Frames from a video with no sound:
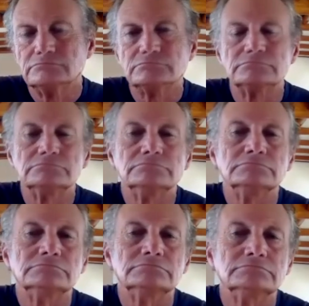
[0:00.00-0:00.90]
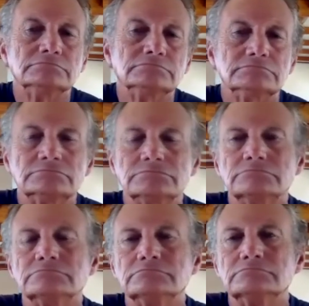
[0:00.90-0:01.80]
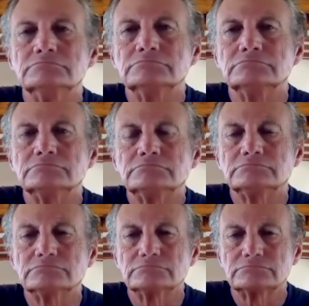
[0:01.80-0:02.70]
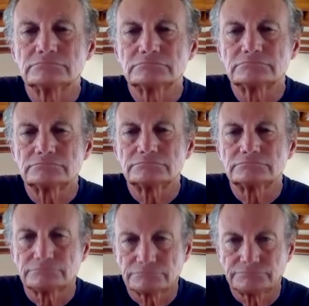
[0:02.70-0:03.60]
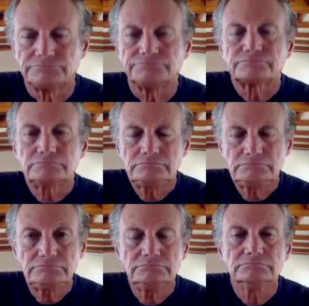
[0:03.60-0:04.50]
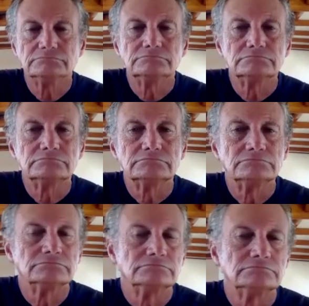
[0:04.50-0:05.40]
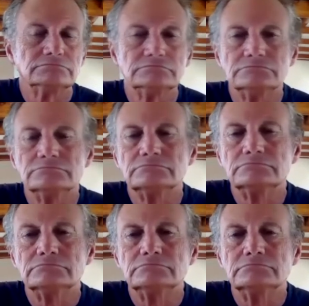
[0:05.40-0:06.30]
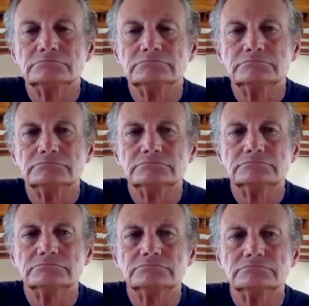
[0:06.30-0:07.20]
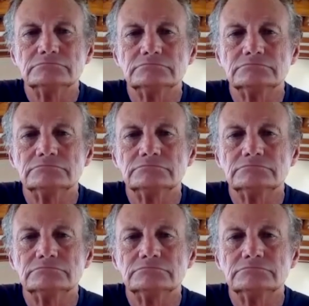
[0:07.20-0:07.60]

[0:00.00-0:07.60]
No words are spoken by the person on screen.